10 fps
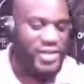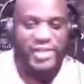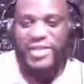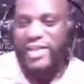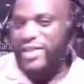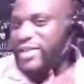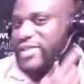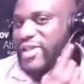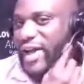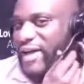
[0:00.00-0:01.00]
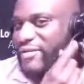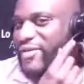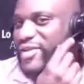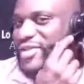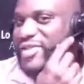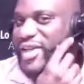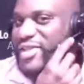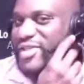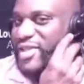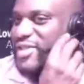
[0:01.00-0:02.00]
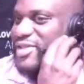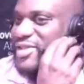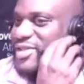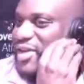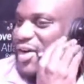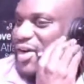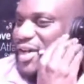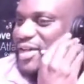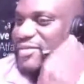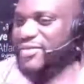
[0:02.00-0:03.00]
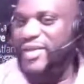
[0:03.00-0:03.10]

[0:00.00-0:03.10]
Let's get this conversation started.